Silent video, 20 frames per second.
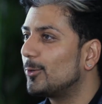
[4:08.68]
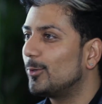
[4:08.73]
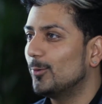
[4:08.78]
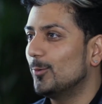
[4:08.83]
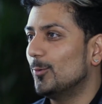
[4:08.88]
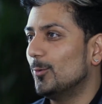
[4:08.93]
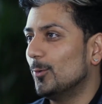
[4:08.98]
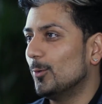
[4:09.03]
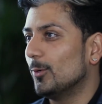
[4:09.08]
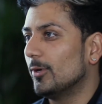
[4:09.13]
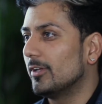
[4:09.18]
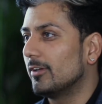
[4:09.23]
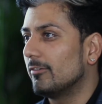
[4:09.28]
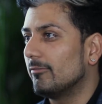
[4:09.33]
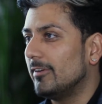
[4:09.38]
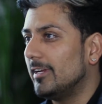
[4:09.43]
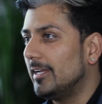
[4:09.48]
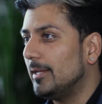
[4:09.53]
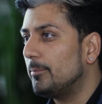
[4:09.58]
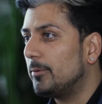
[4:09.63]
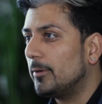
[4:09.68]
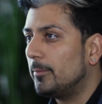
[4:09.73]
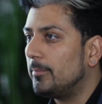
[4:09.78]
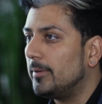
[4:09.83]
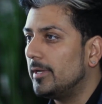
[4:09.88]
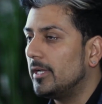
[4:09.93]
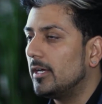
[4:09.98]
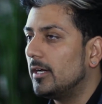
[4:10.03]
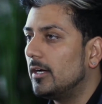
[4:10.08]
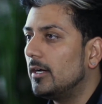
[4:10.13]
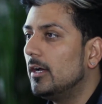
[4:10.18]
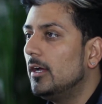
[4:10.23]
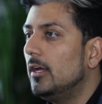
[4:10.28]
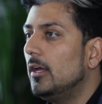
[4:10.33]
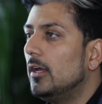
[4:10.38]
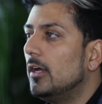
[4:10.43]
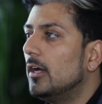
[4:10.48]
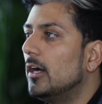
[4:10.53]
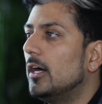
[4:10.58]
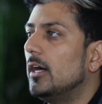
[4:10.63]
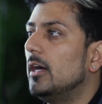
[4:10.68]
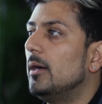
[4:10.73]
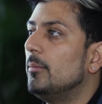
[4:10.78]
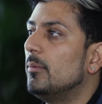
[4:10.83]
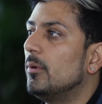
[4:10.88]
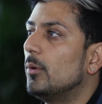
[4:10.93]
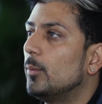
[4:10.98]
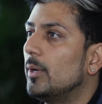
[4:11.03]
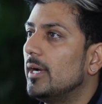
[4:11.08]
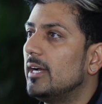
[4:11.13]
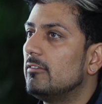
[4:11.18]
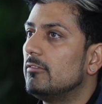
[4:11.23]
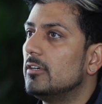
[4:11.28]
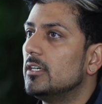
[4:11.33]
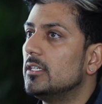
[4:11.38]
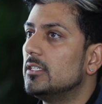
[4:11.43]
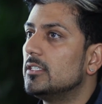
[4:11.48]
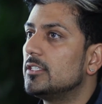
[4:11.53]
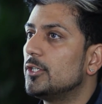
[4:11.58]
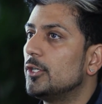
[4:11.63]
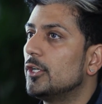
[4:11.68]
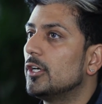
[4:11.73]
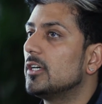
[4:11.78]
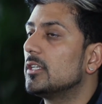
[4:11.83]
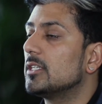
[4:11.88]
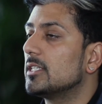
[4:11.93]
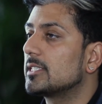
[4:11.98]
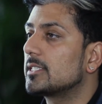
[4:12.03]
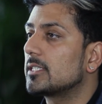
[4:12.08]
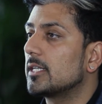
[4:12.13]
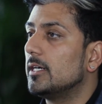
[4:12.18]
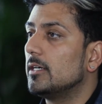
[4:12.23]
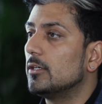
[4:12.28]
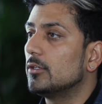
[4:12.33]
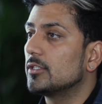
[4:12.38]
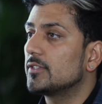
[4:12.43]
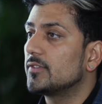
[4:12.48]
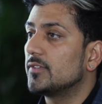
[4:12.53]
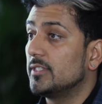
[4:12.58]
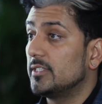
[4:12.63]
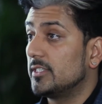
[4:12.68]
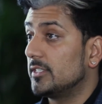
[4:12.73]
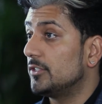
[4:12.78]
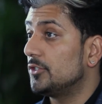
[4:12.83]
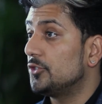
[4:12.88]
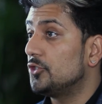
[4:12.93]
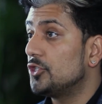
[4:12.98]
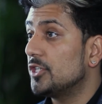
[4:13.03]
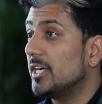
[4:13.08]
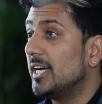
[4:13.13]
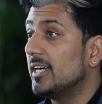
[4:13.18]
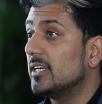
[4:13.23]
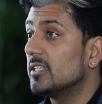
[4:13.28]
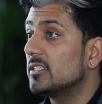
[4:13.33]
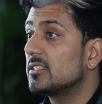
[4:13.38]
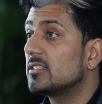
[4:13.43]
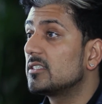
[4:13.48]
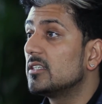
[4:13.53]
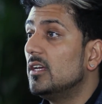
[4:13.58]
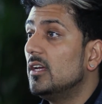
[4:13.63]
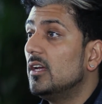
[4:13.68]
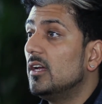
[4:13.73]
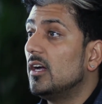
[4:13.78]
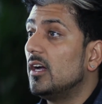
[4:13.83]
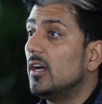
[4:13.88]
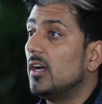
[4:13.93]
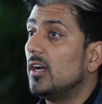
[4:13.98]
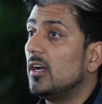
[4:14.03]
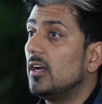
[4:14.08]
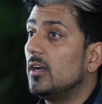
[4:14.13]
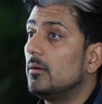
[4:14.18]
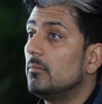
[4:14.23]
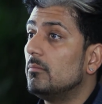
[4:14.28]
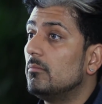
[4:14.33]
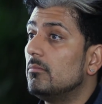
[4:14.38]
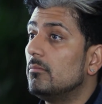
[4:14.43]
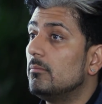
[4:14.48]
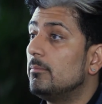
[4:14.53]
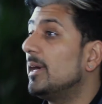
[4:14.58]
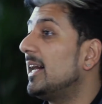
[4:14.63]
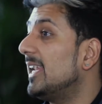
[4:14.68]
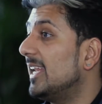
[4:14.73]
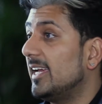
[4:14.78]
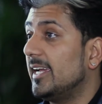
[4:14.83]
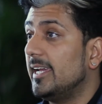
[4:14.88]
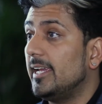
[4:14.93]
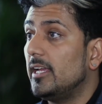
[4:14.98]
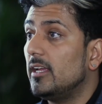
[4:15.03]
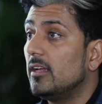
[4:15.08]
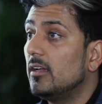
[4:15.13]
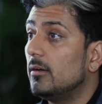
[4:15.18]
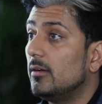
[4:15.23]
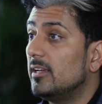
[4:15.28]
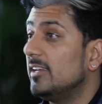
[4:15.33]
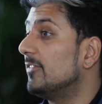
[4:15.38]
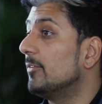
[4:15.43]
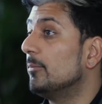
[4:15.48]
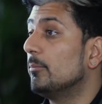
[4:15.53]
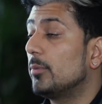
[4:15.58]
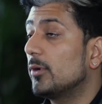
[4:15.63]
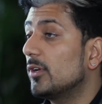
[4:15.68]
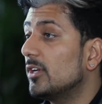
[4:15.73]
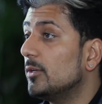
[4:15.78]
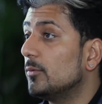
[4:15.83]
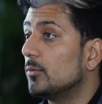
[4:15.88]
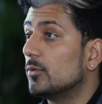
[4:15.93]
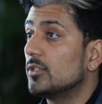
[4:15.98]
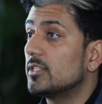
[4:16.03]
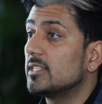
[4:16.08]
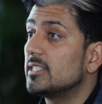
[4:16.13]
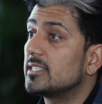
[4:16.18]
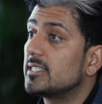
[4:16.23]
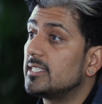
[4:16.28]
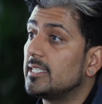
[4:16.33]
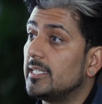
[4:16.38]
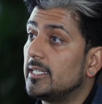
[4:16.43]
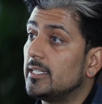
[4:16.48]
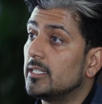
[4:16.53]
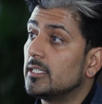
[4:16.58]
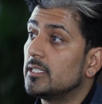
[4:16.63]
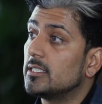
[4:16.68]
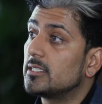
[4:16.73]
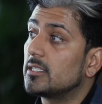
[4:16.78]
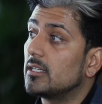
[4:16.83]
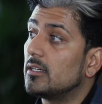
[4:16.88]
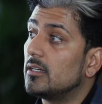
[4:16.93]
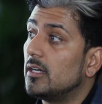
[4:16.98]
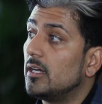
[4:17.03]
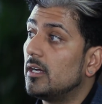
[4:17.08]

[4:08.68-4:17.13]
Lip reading: cool and really popular, whereas, you know, other styles, for instance, jazz, ballet, even Bollywood, is seen as